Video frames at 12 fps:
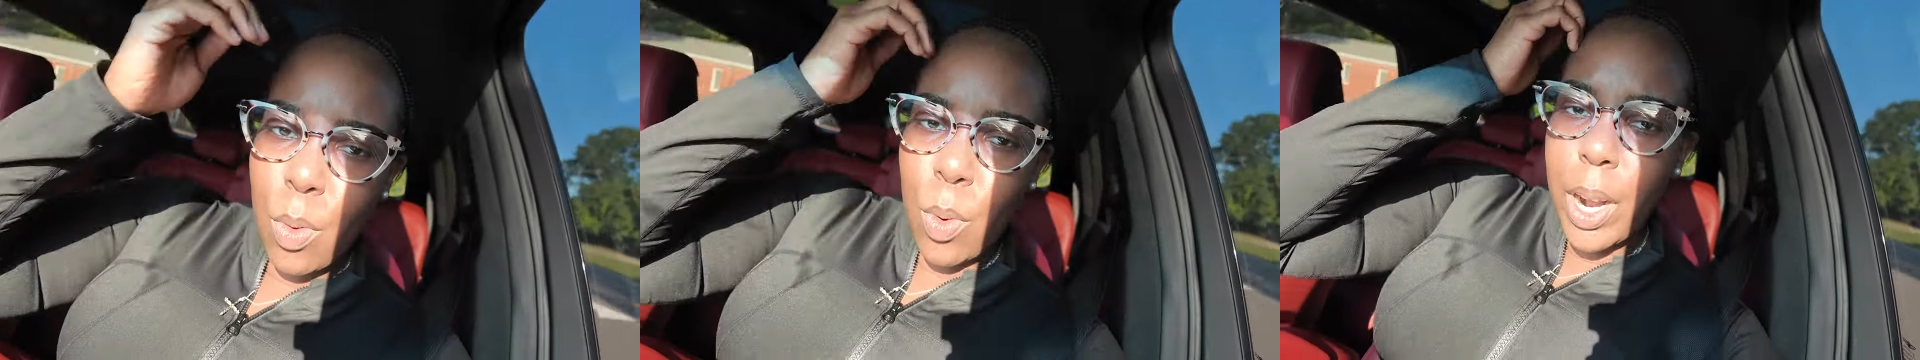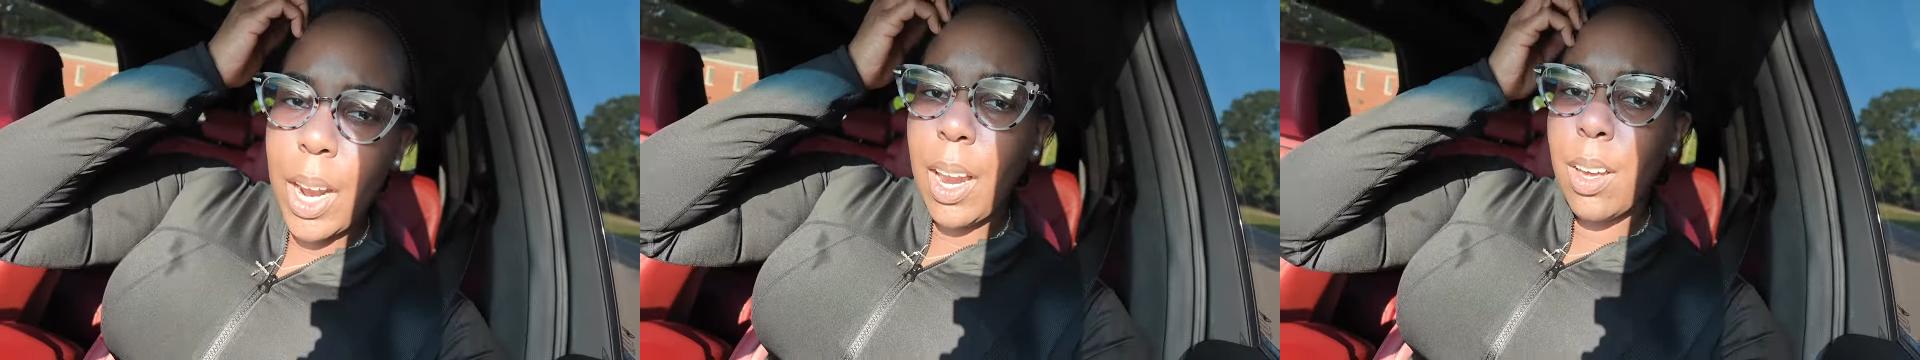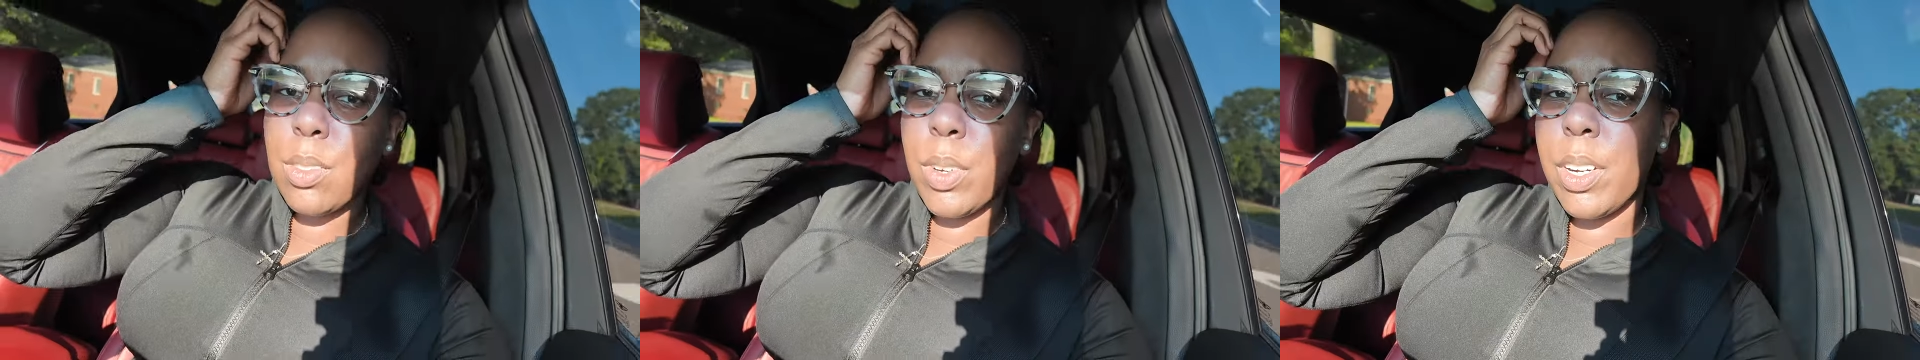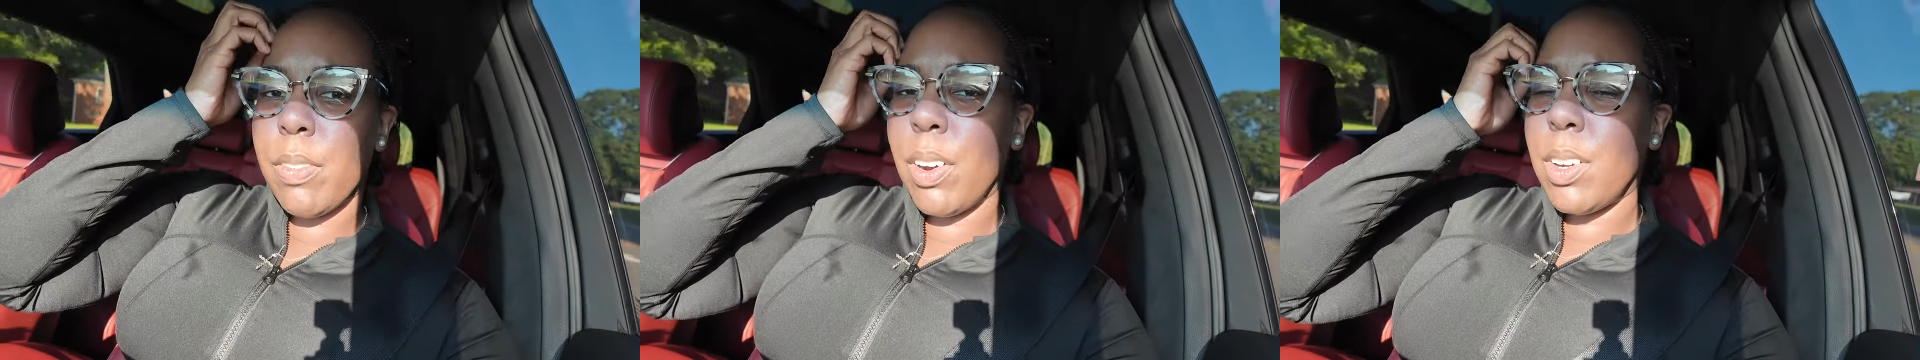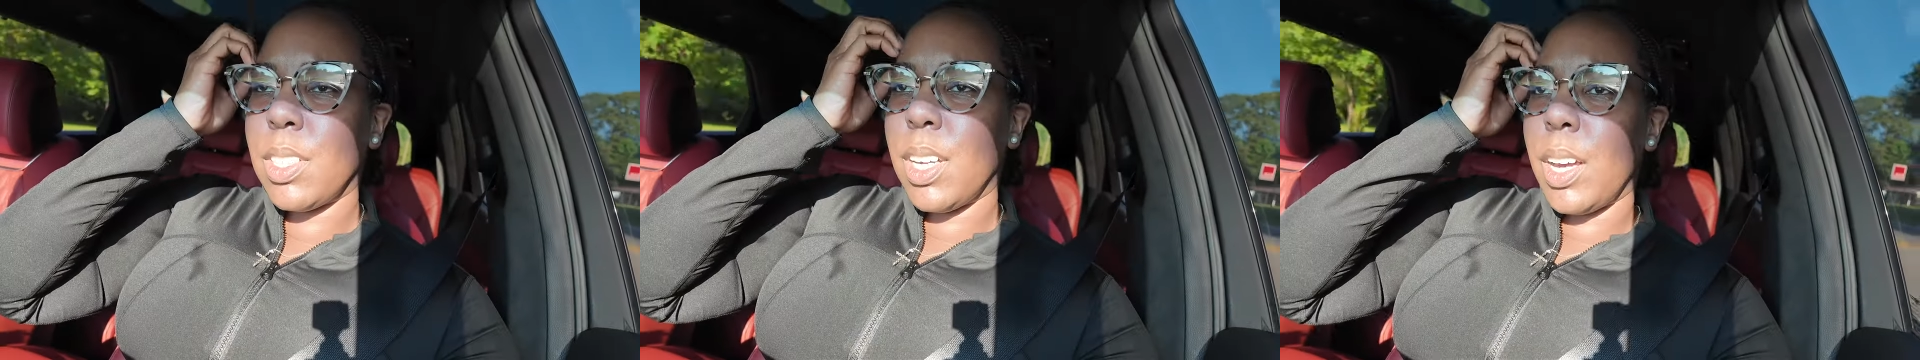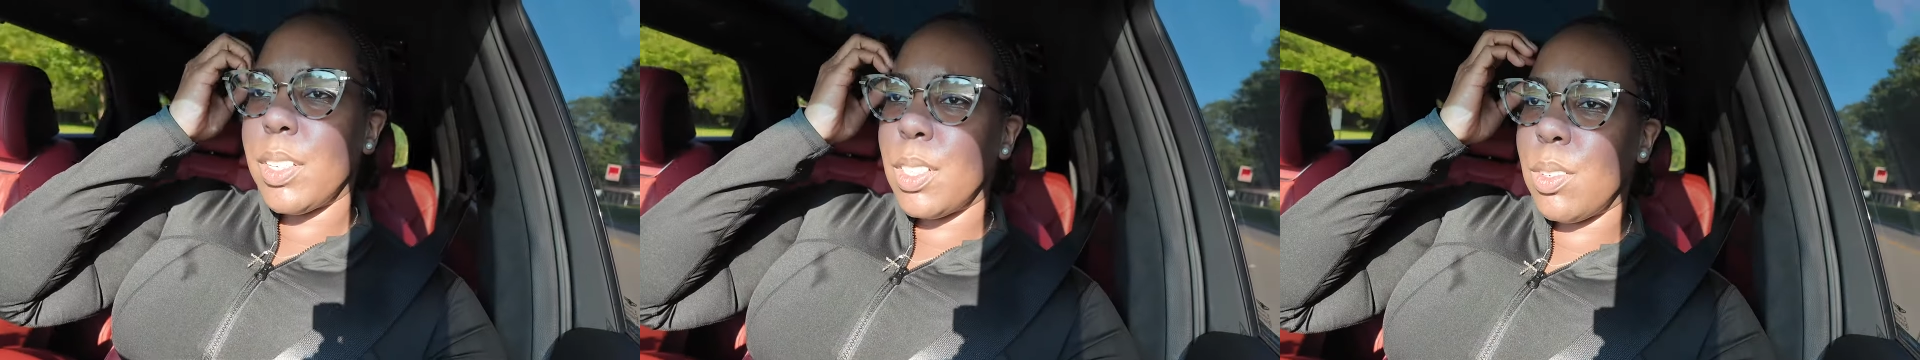when I lost weight the first
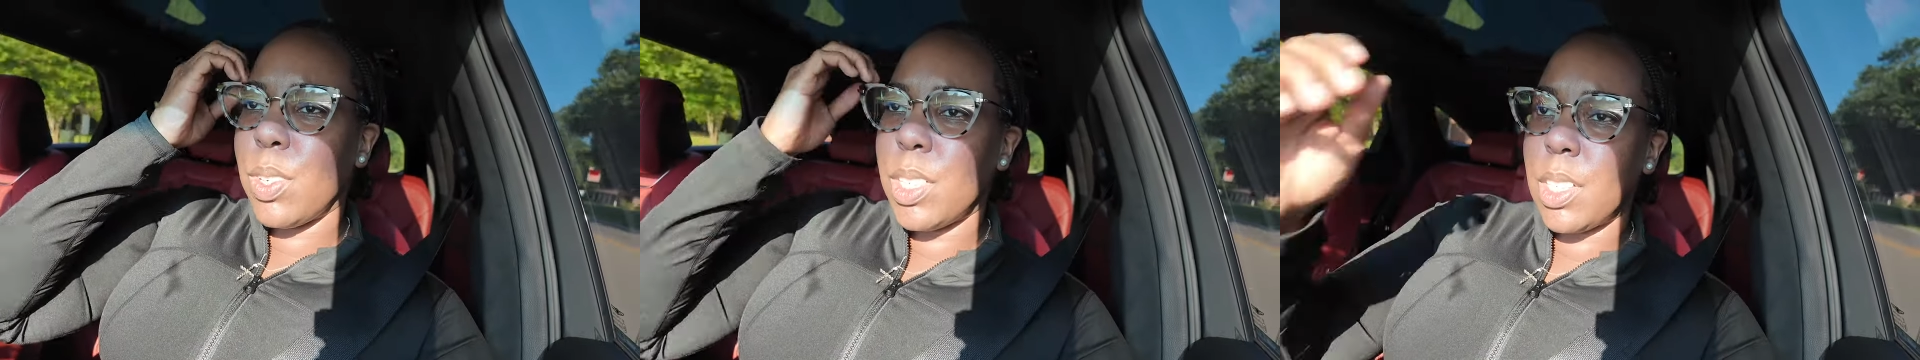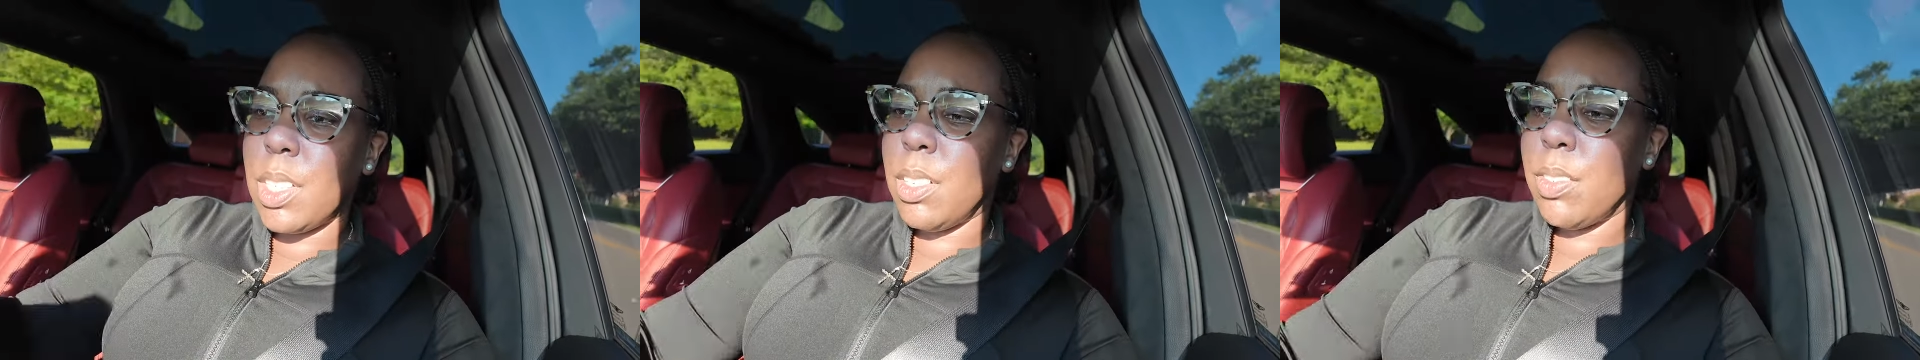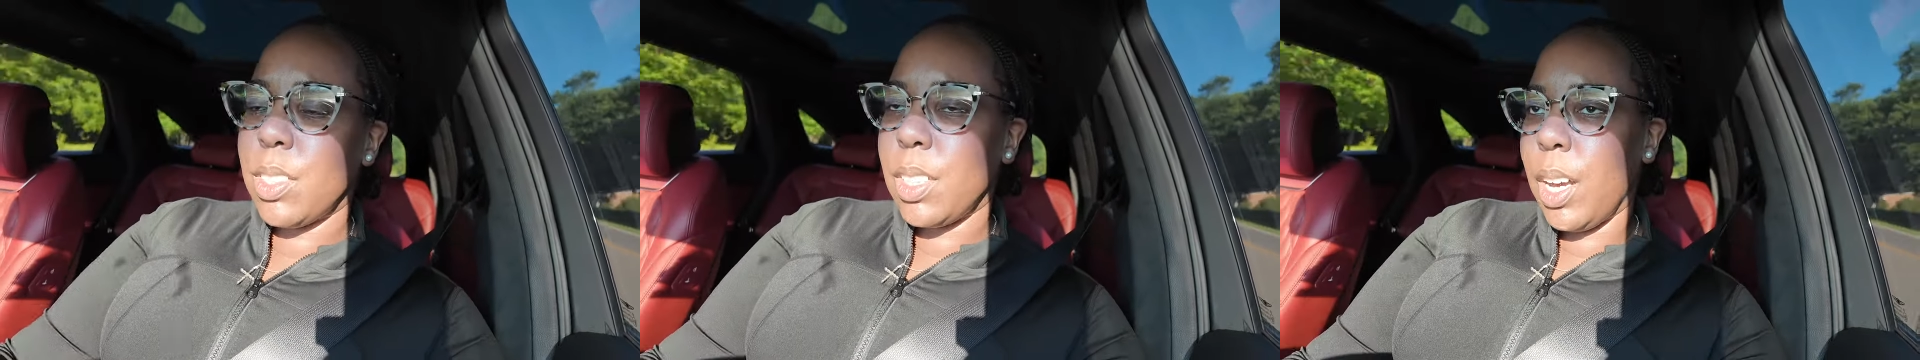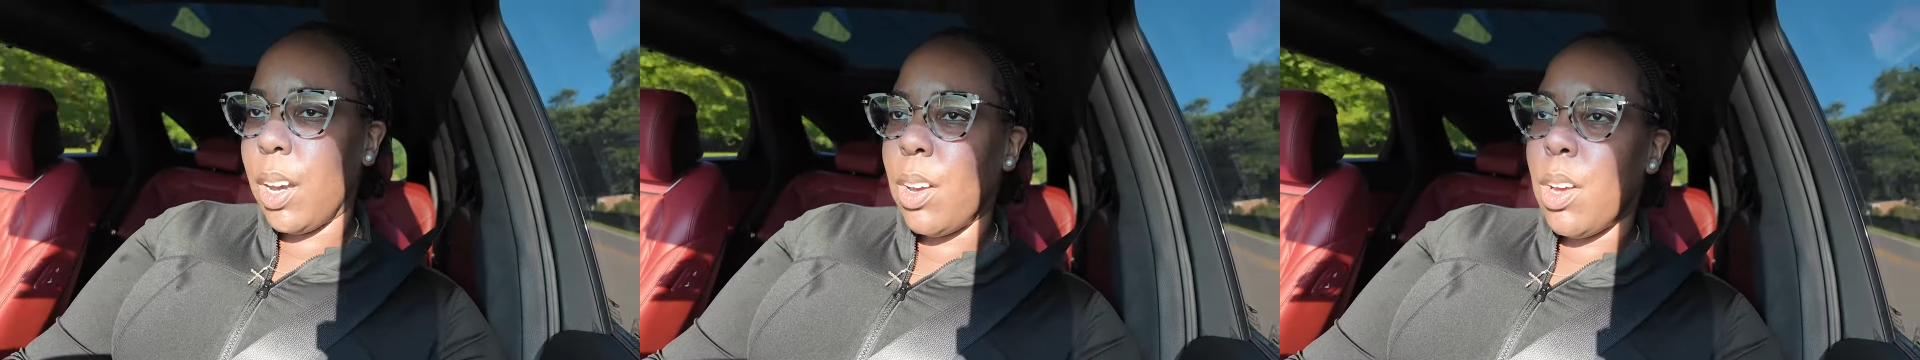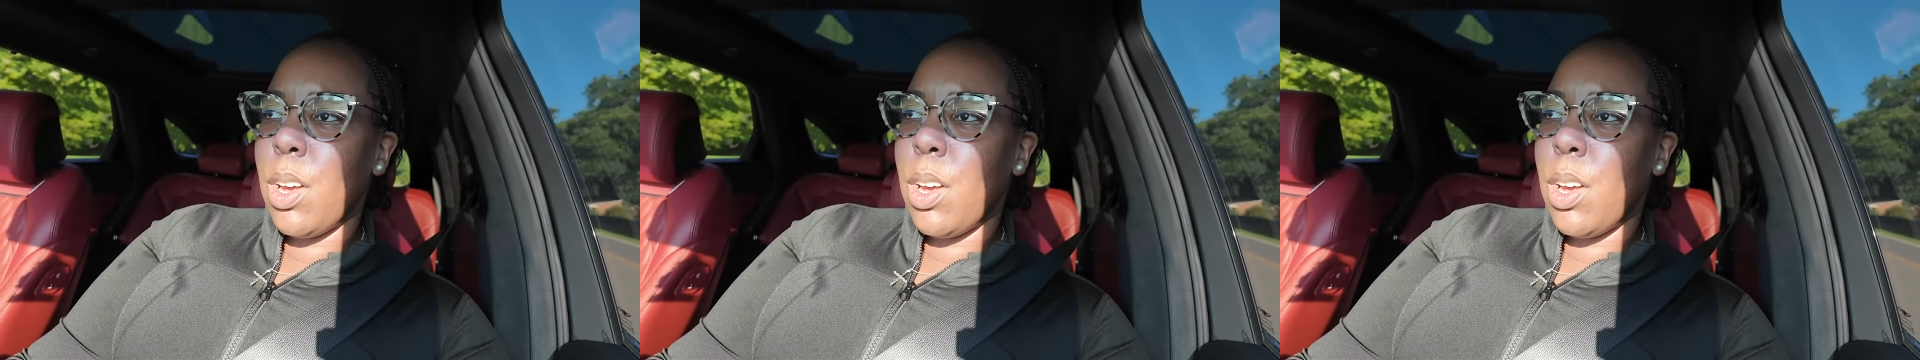time. So what's the difference now?